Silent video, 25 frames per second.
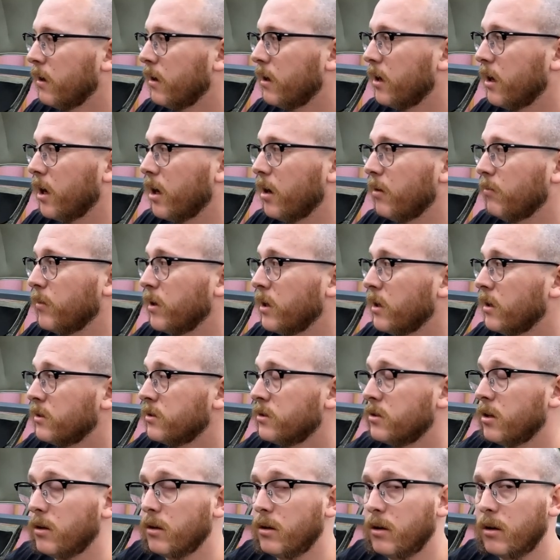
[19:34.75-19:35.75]
Um,
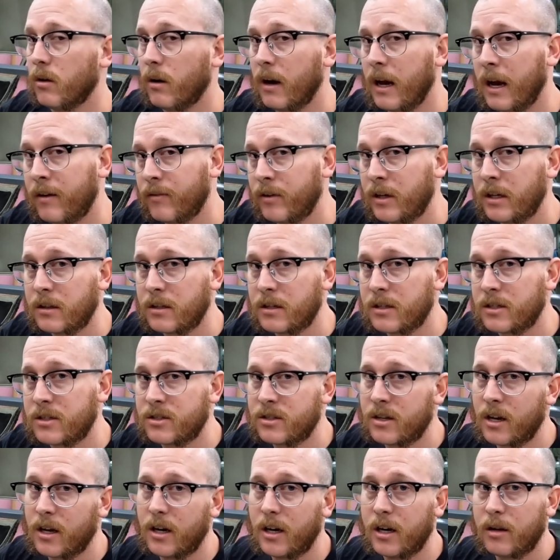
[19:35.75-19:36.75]
so, you know, having
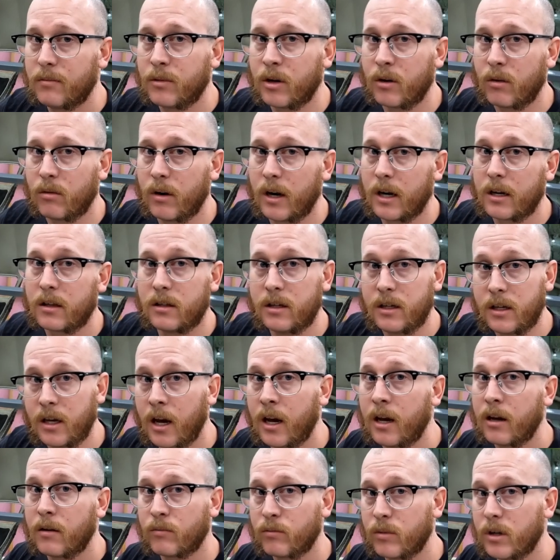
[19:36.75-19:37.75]
this set up correctly
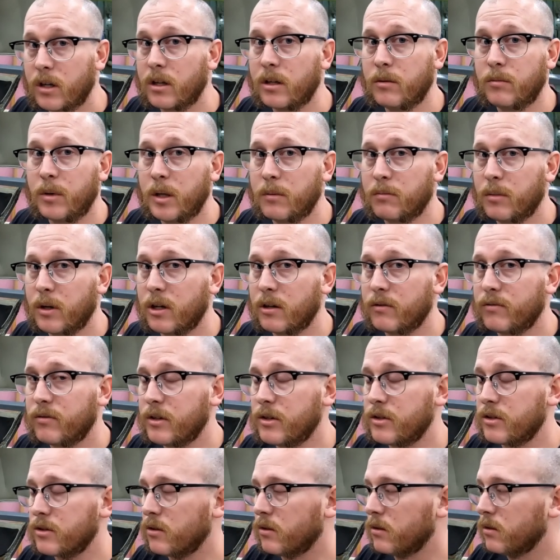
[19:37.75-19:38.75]
can really be
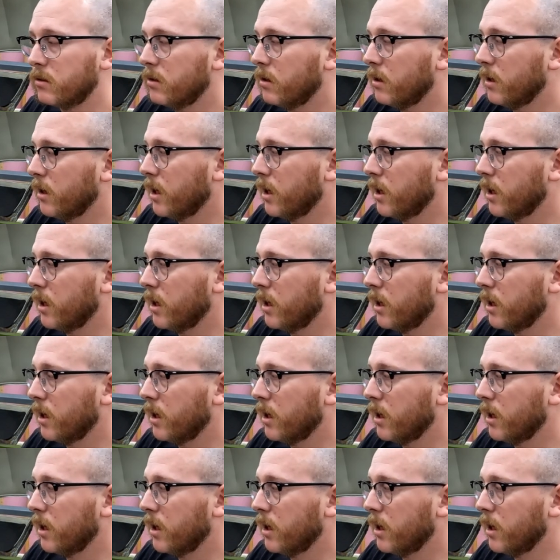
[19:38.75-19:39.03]
beneficial.